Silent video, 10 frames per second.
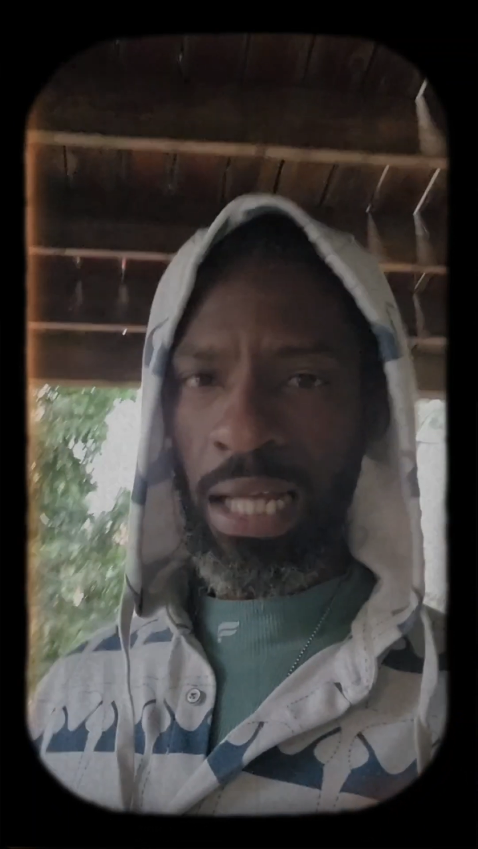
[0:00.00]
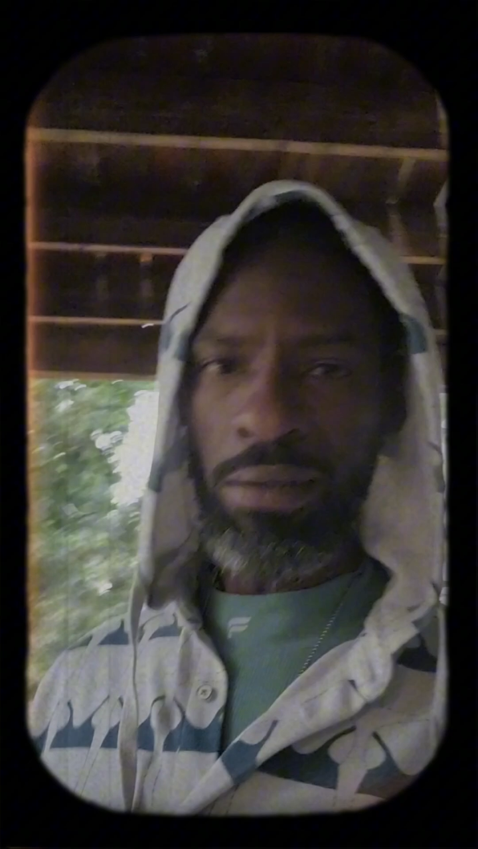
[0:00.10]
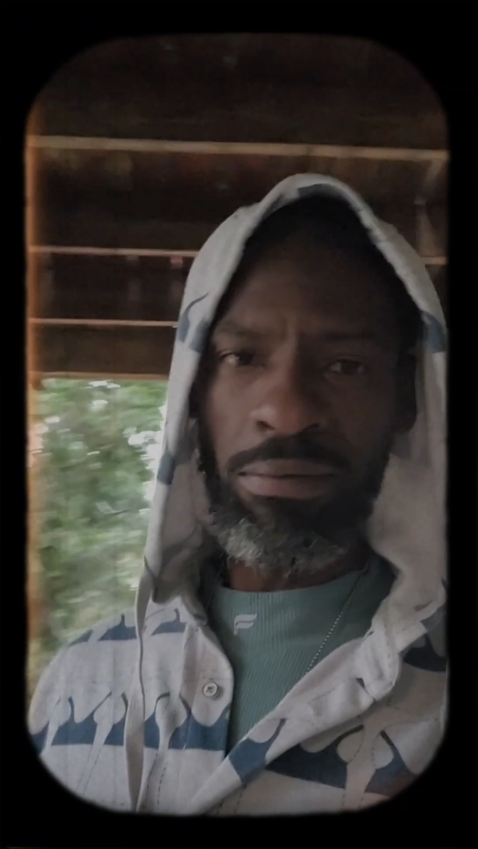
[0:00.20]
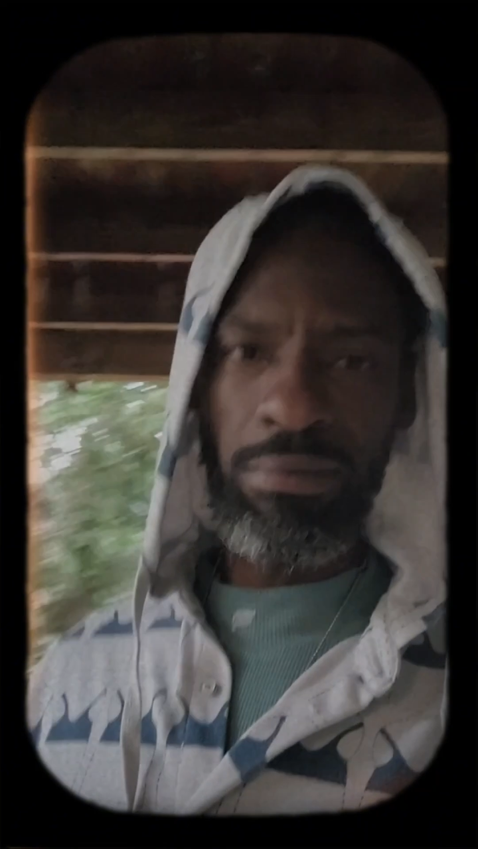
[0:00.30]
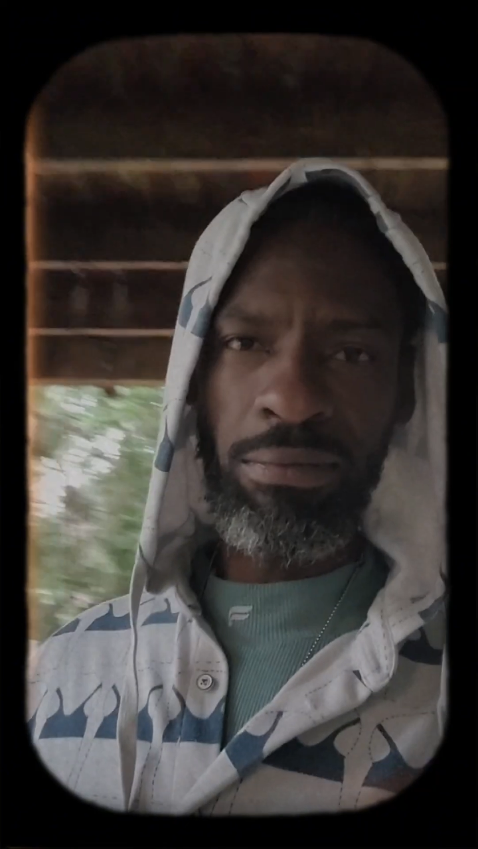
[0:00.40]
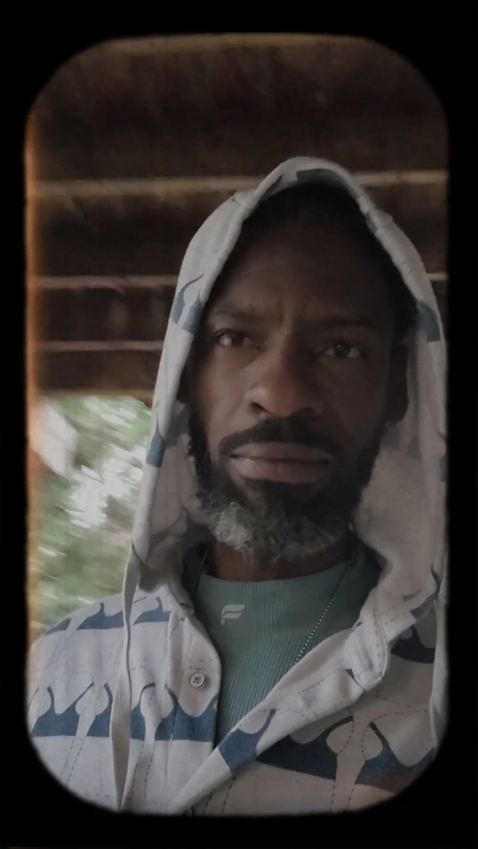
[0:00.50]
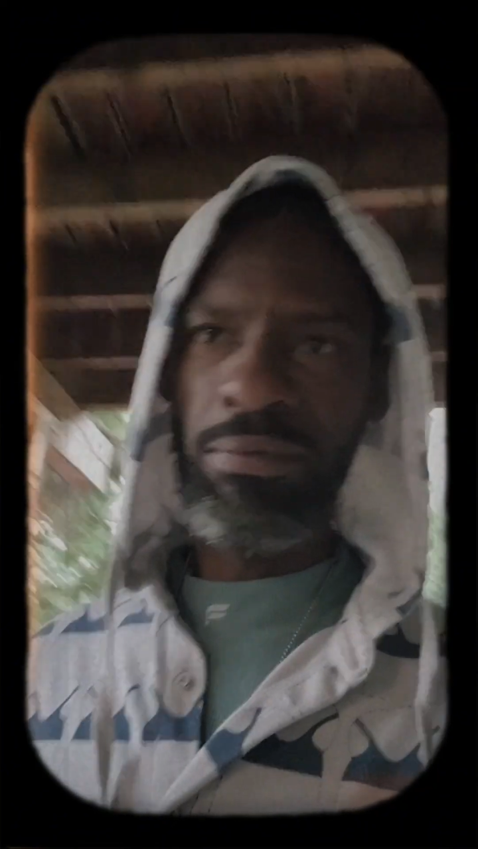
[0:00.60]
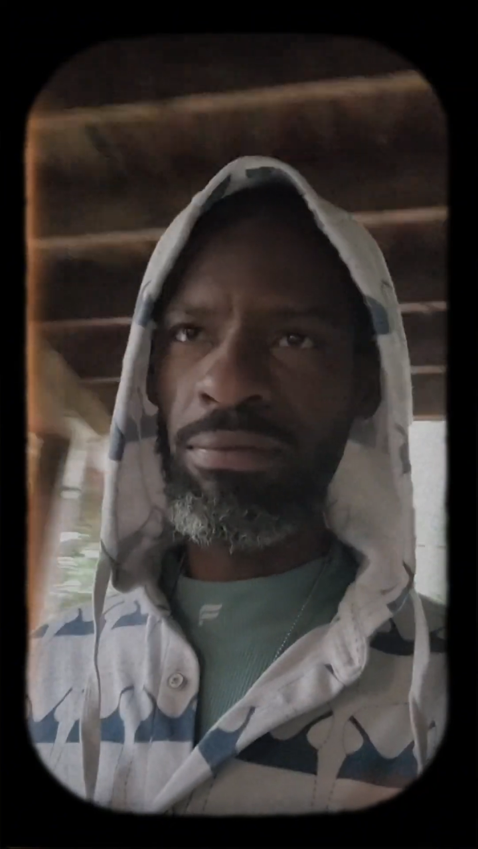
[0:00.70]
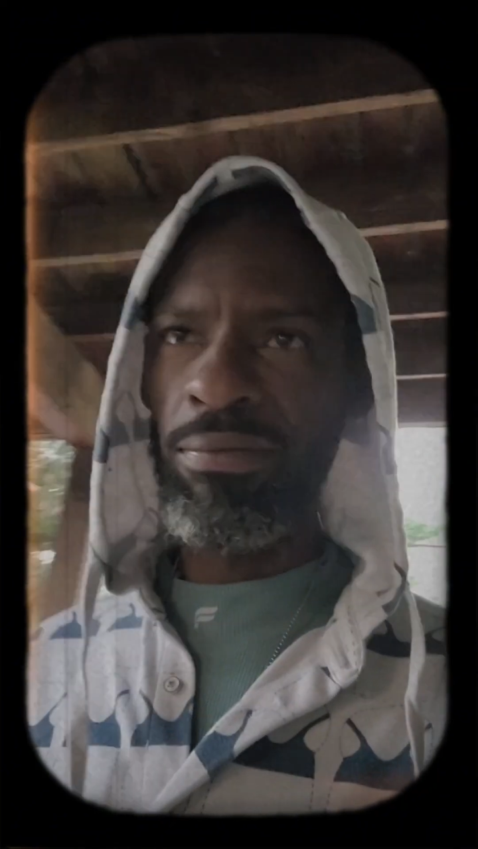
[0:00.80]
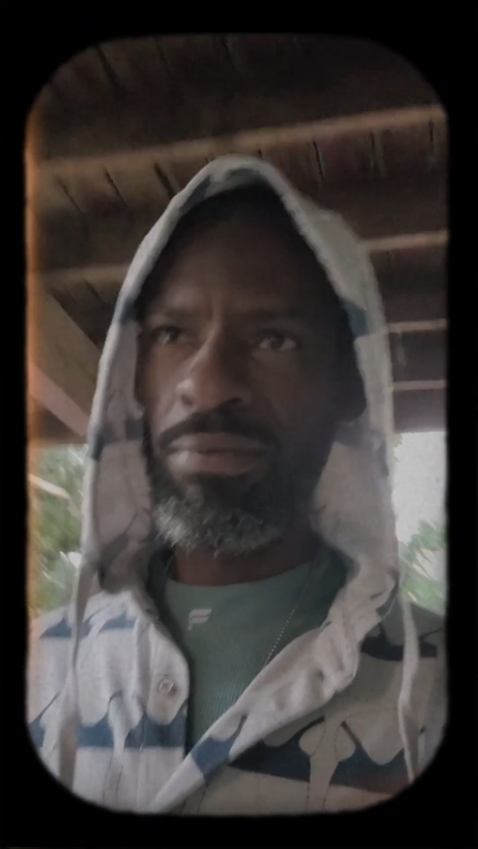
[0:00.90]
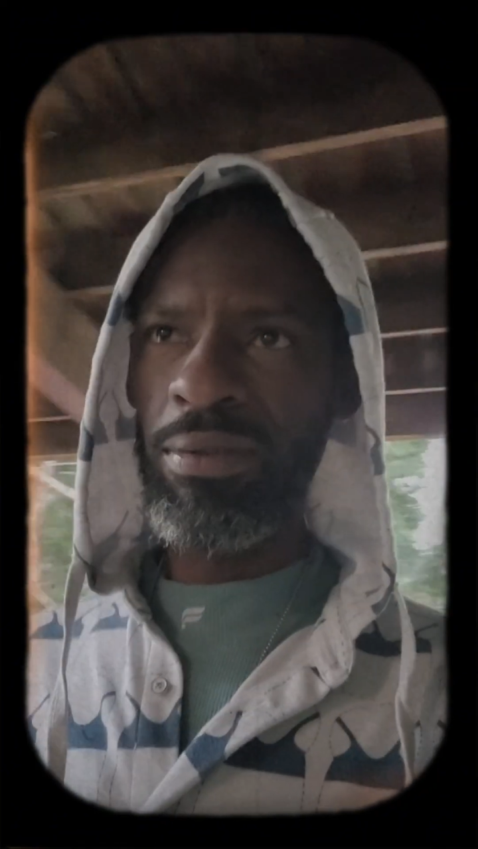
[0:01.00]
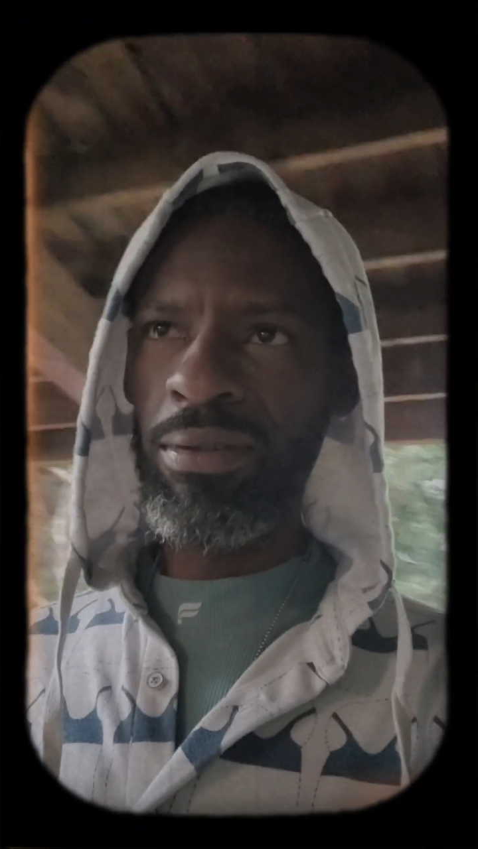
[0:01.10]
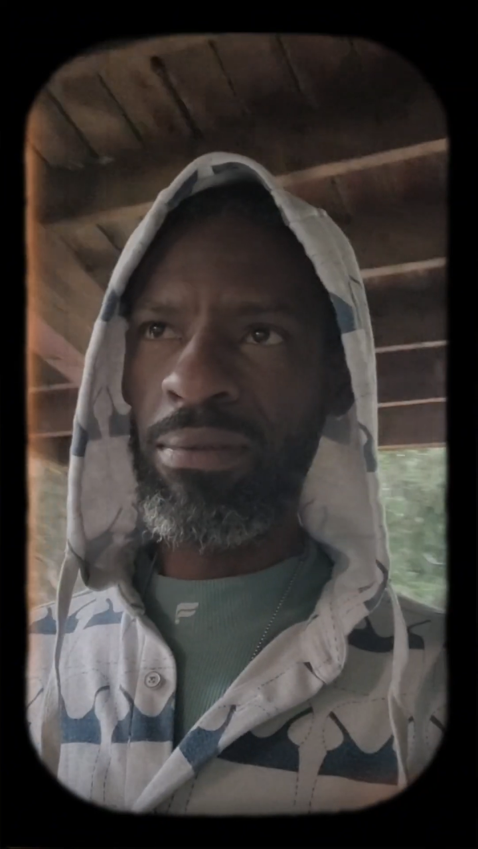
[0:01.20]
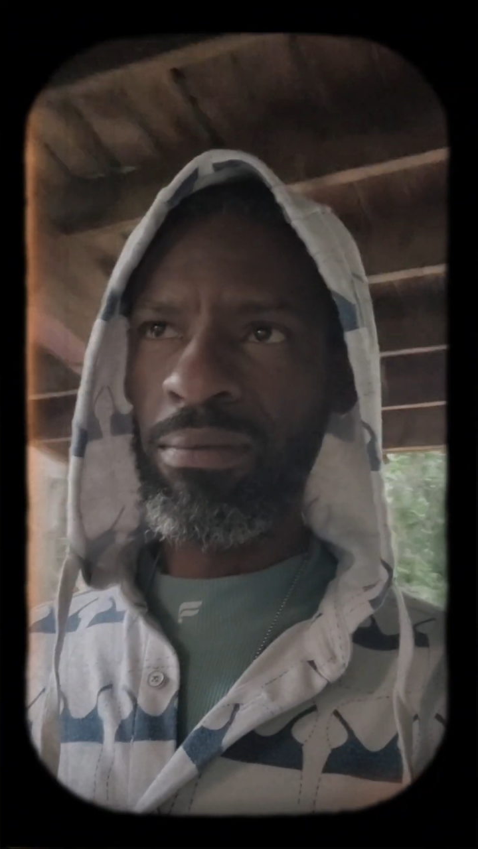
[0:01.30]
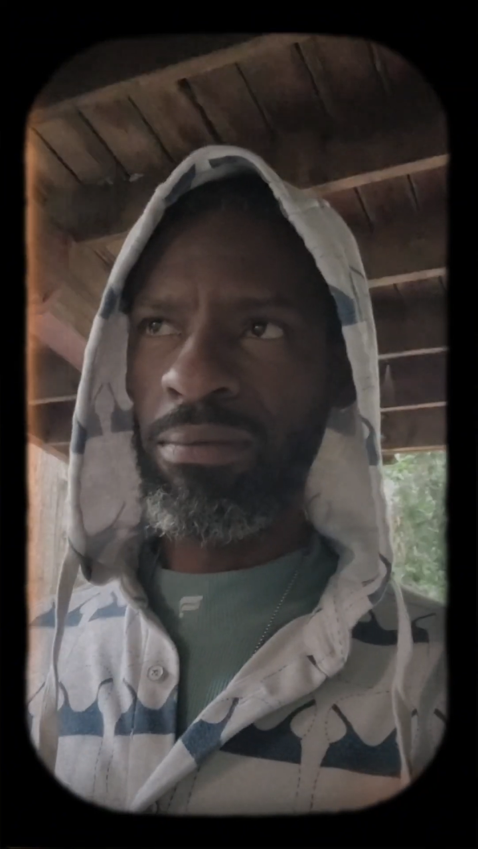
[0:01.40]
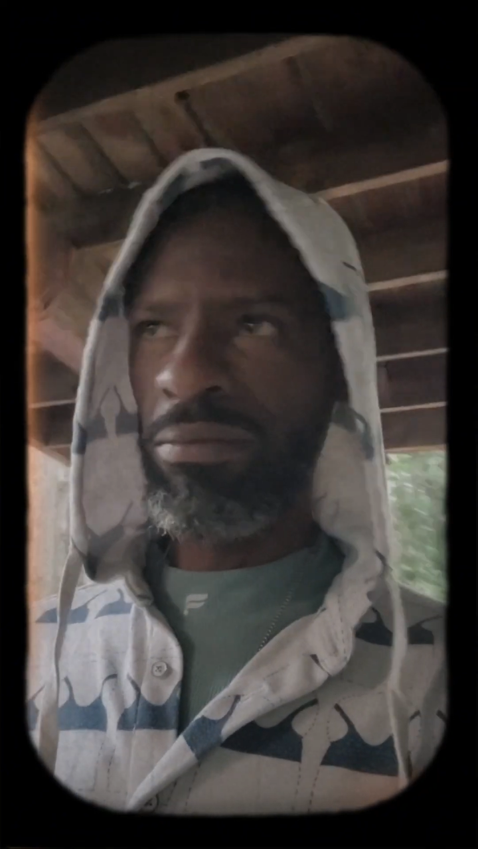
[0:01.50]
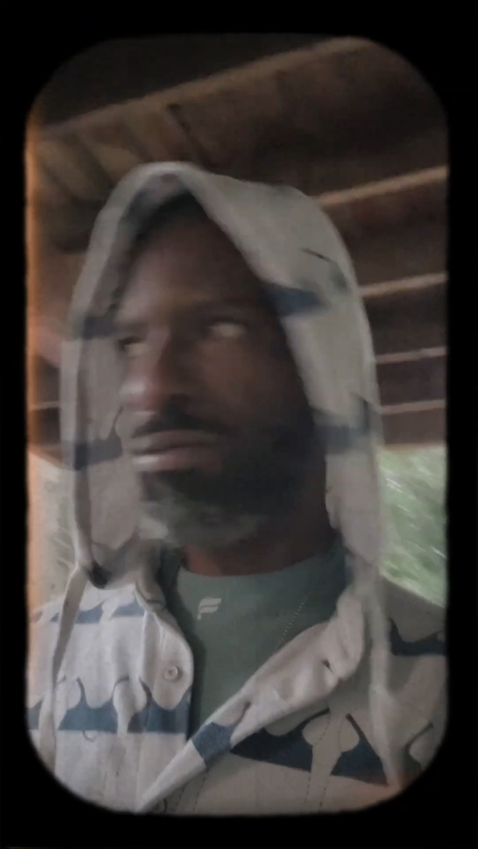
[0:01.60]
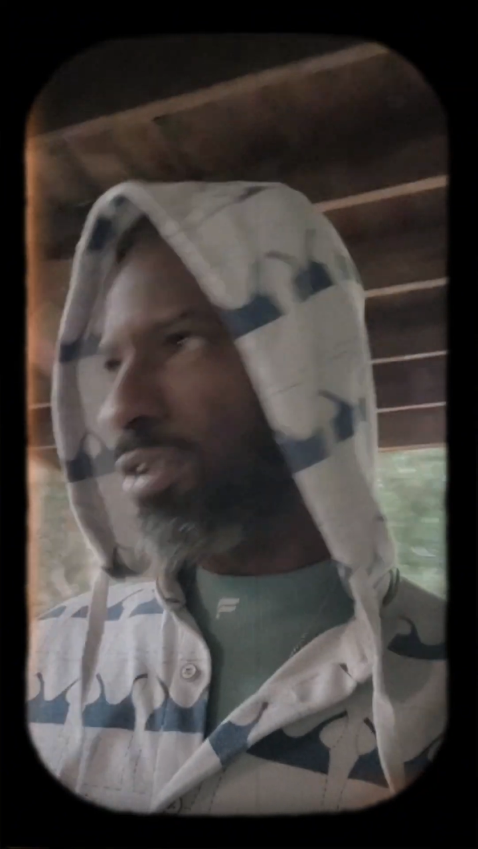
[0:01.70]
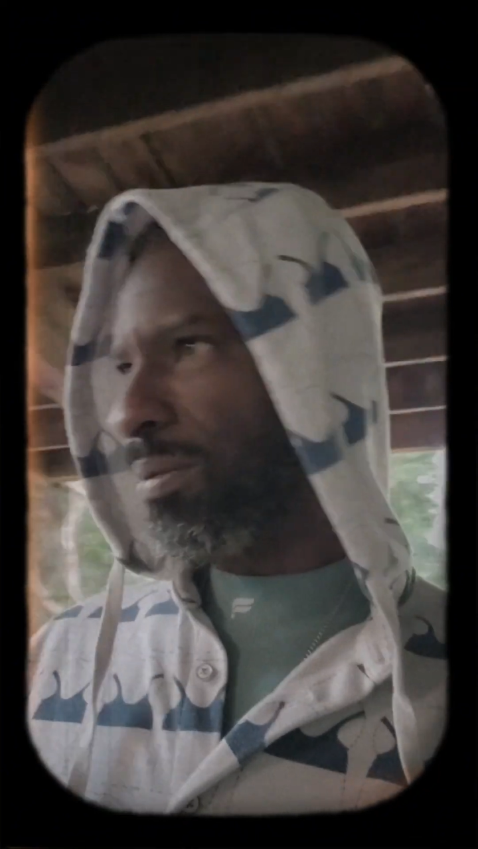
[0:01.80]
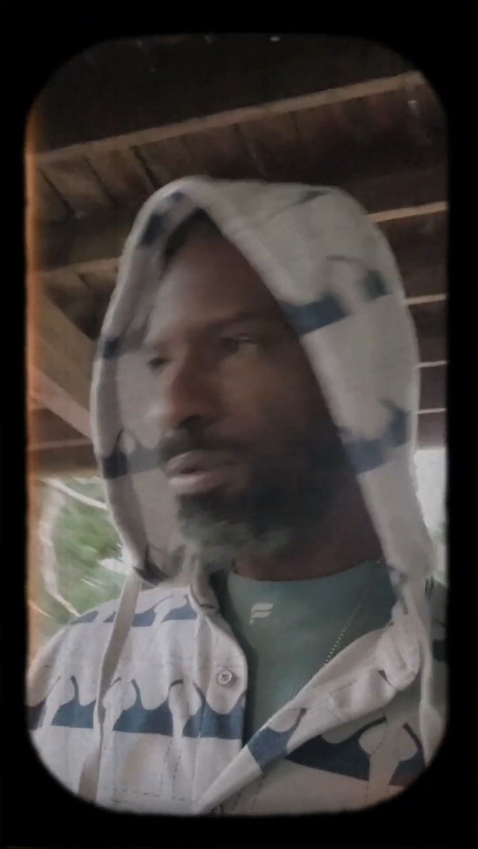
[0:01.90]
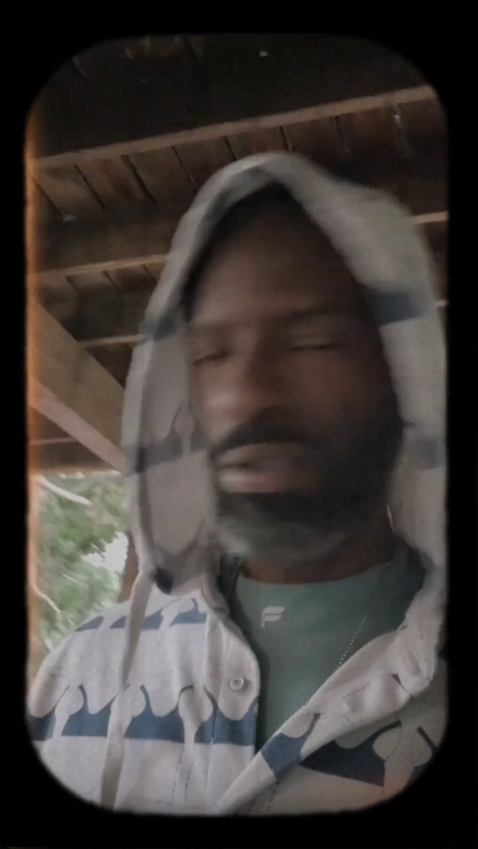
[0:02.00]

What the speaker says: out. Jim